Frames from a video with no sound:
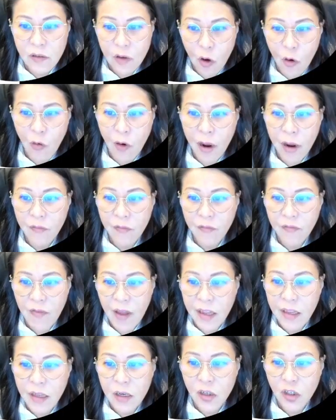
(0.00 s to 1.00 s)
correct
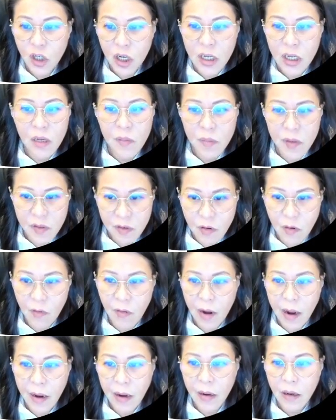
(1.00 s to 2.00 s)
fire Jacob is
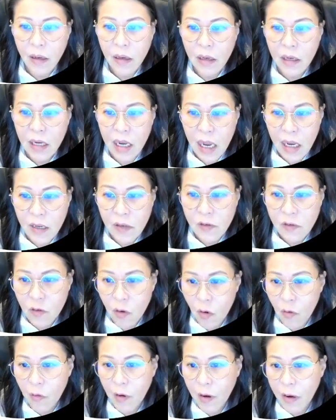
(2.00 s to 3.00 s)
correct Anais
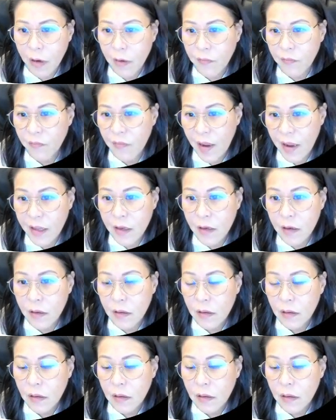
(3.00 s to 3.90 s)
correct fire